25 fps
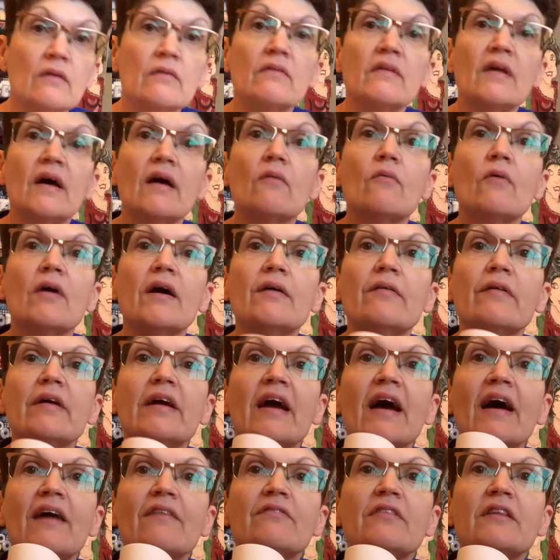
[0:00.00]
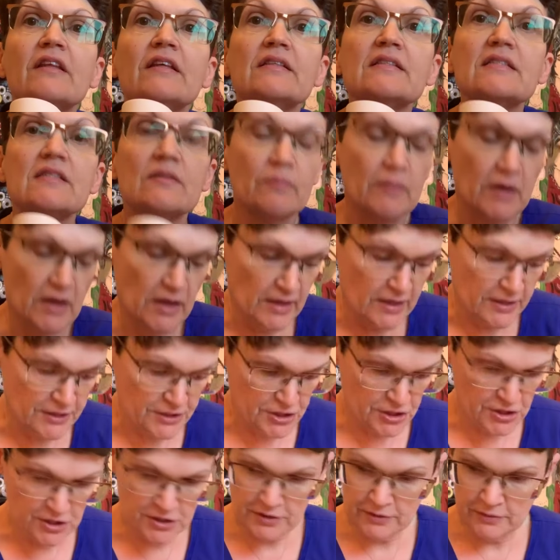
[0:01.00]
And that way we have this
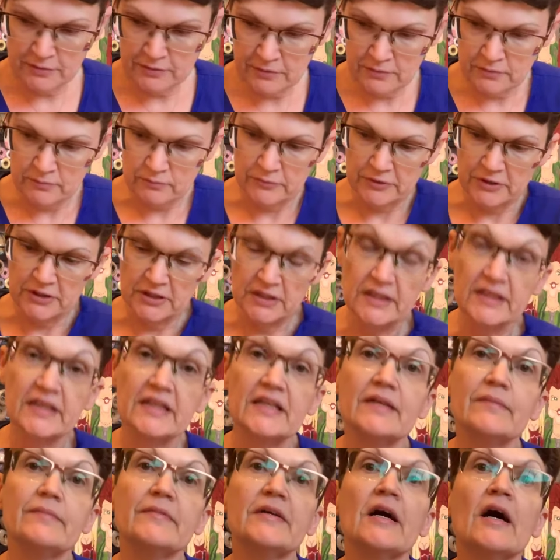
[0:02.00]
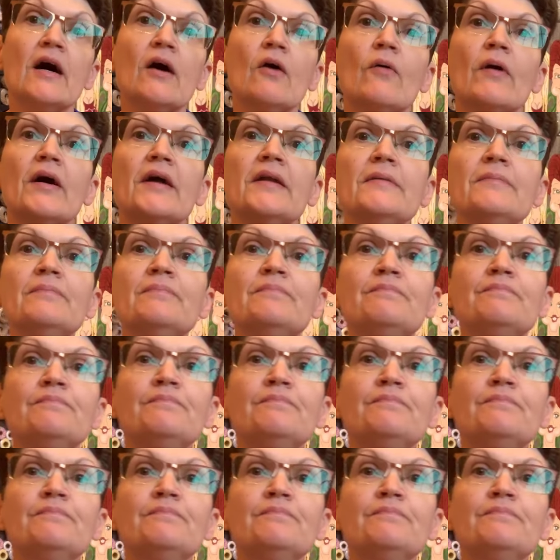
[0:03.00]
much. We're going to keep going.